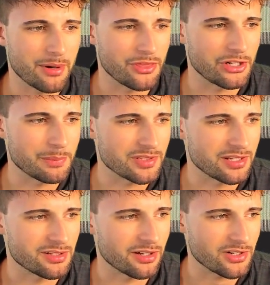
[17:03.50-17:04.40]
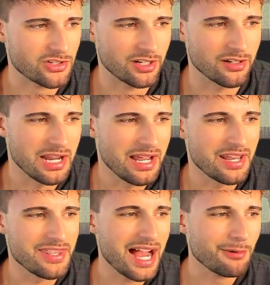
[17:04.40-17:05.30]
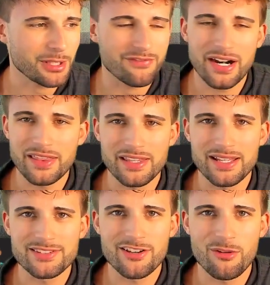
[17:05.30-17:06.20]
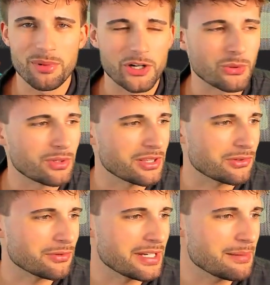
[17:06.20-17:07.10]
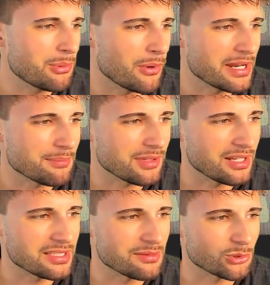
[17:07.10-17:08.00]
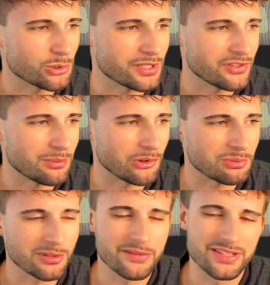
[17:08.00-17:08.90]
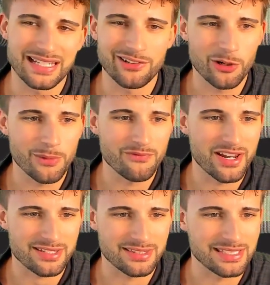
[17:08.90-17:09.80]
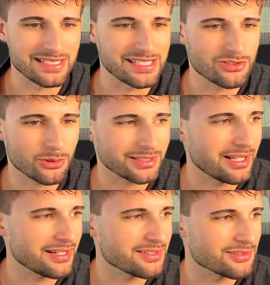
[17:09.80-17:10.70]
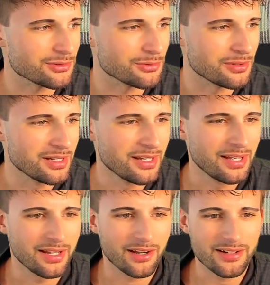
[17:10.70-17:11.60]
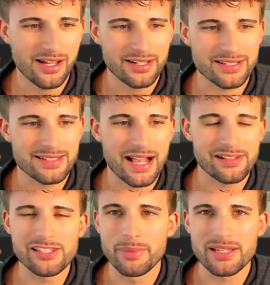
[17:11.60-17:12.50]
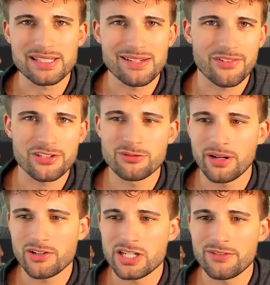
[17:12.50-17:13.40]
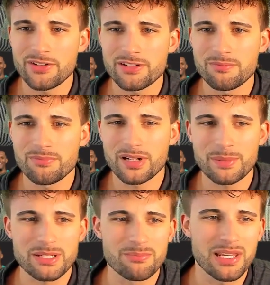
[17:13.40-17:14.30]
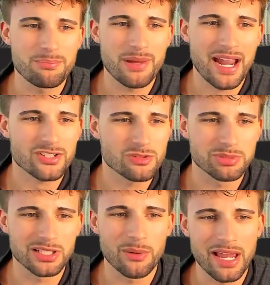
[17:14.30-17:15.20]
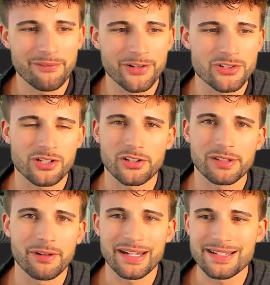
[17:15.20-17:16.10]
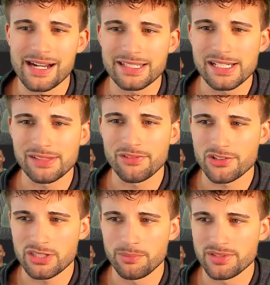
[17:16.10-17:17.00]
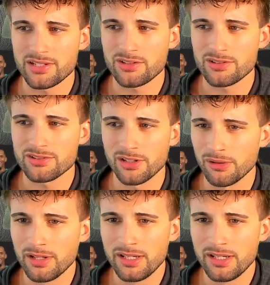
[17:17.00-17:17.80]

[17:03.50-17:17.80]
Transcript: a 30% target share. Not really finding the end zone, but a 23-point implied team total here for the Baltimore Ravens at home, facing the Detroit Lions, who are not exactly the best team versus wide receivers, pretty much mid-pack to below average, currently ranking 19th versus the position. So